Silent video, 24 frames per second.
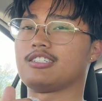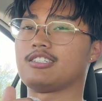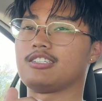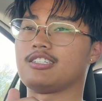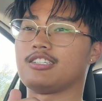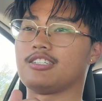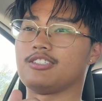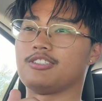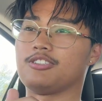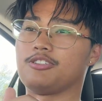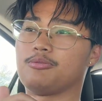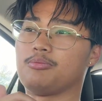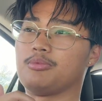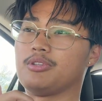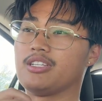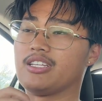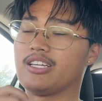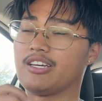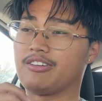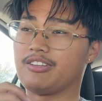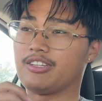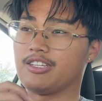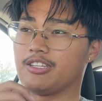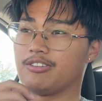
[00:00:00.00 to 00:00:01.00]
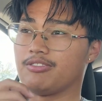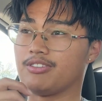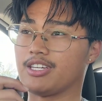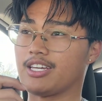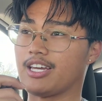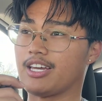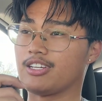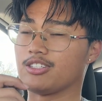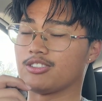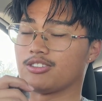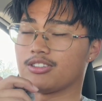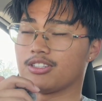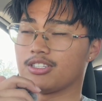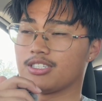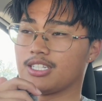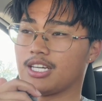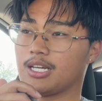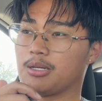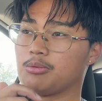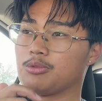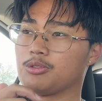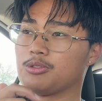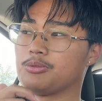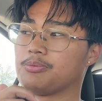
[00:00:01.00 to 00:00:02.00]
because you'd be like leaving gains on the
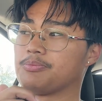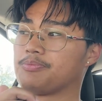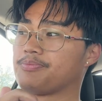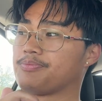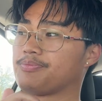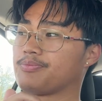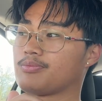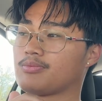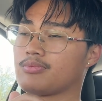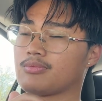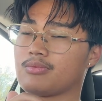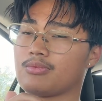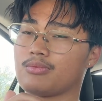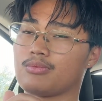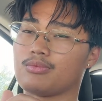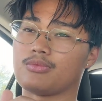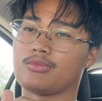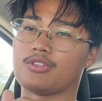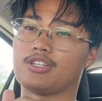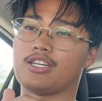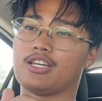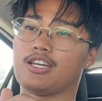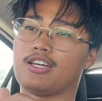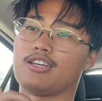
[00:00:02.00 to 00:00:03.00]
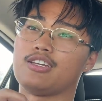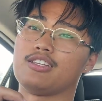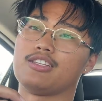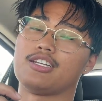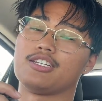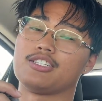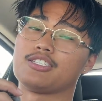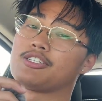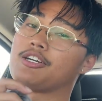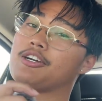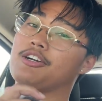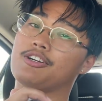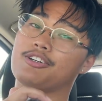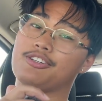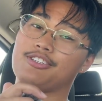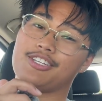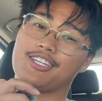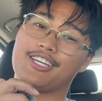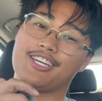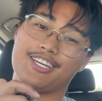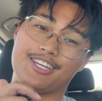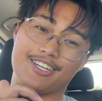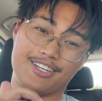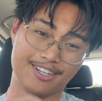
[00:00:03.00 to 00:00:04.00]
table, and that's
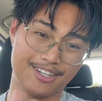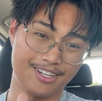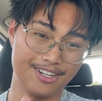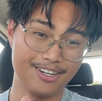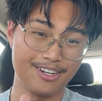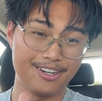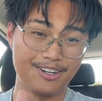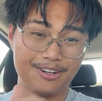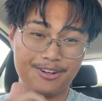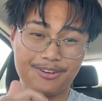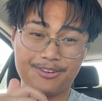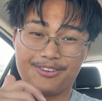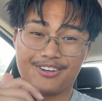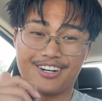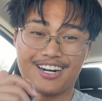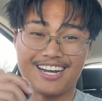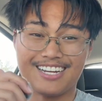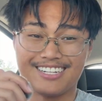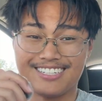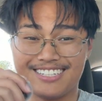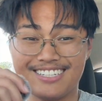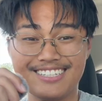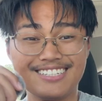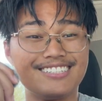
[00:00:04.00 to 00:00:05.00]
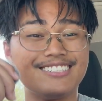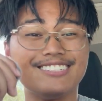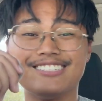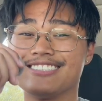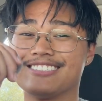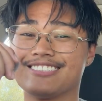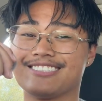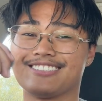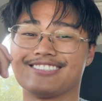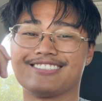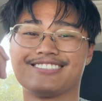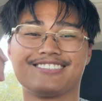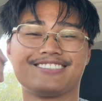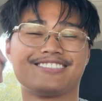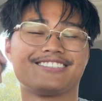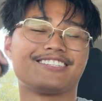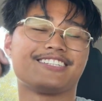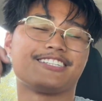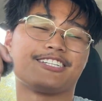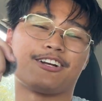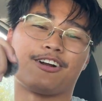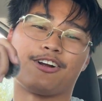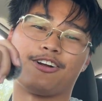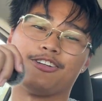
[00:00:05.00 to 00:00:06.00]
currently what I did.
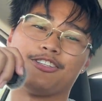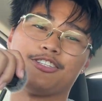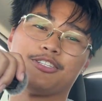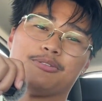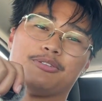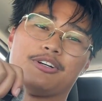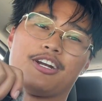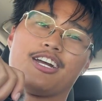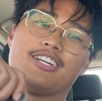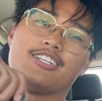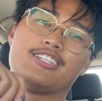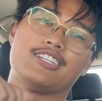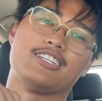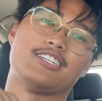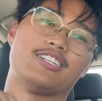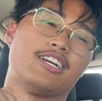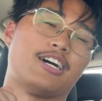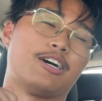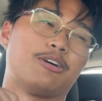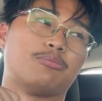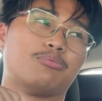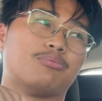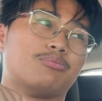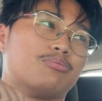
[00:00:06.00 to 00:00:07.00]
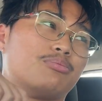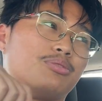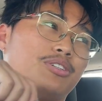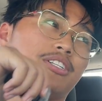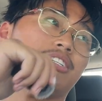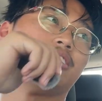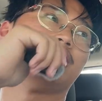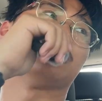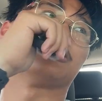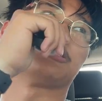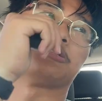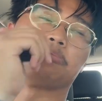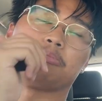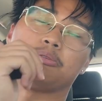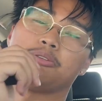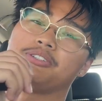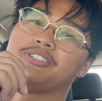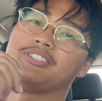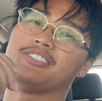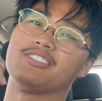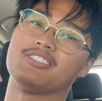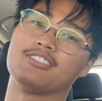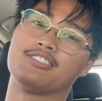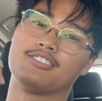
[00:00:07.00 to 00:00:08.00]
I'm pretty
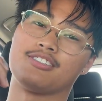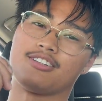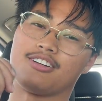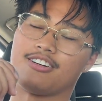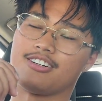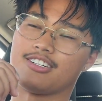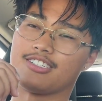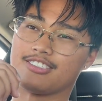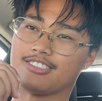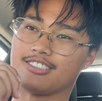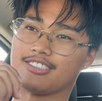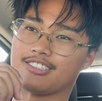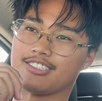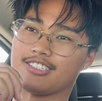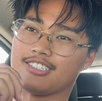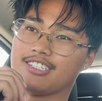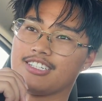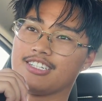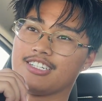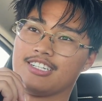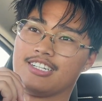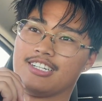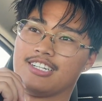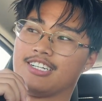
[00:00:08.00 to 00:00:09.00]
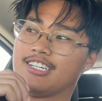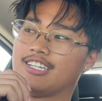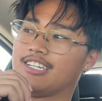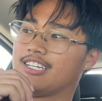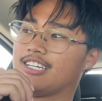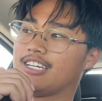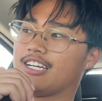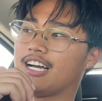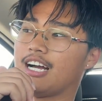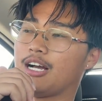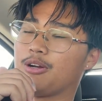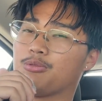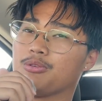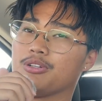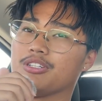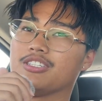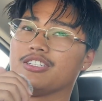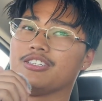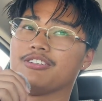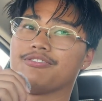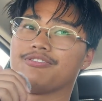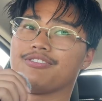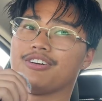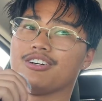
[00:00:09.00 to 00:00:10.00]
disappointed, honestly. I
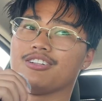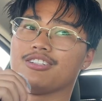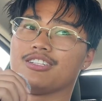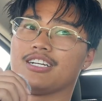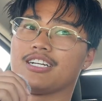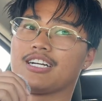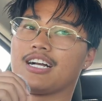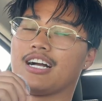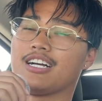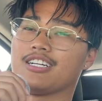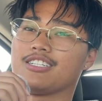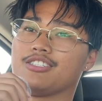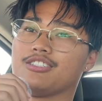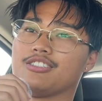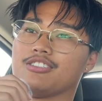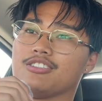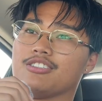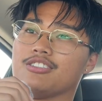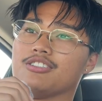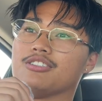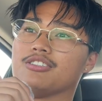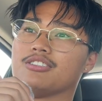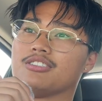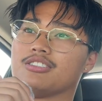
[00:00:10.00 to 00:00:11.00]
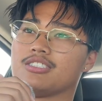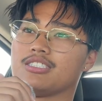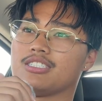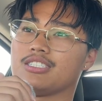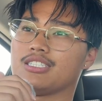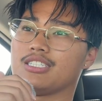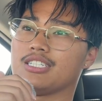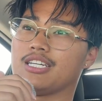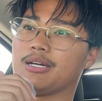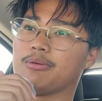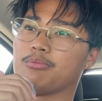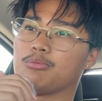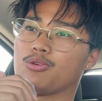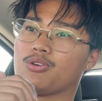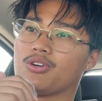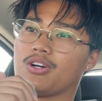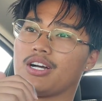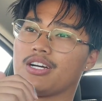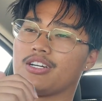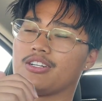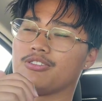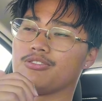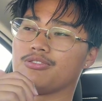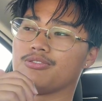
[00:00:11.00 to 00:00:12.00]
really felt like I could get more
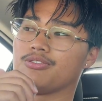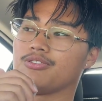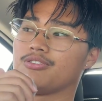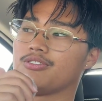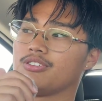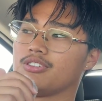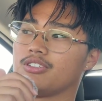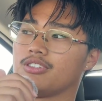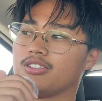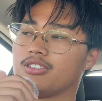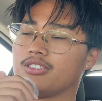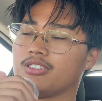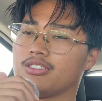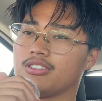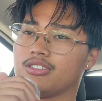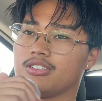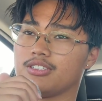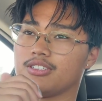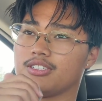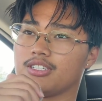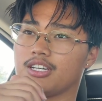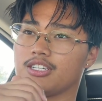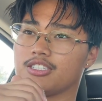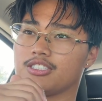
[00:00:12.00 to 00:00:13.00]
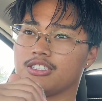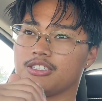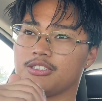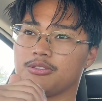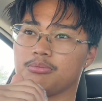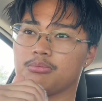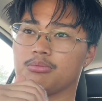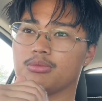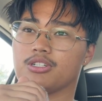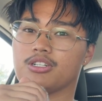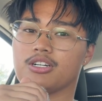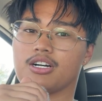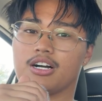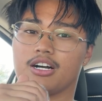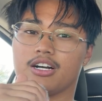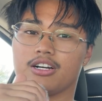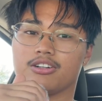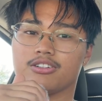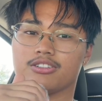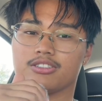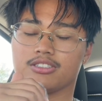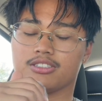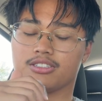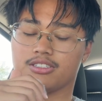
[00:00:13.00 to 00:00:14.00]
out of the session, but I
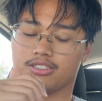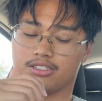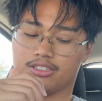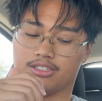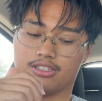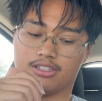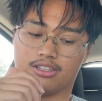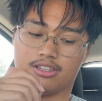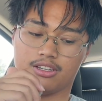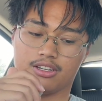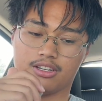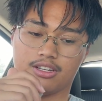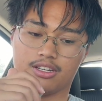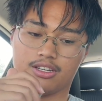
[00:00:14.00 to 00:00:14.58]
honestly,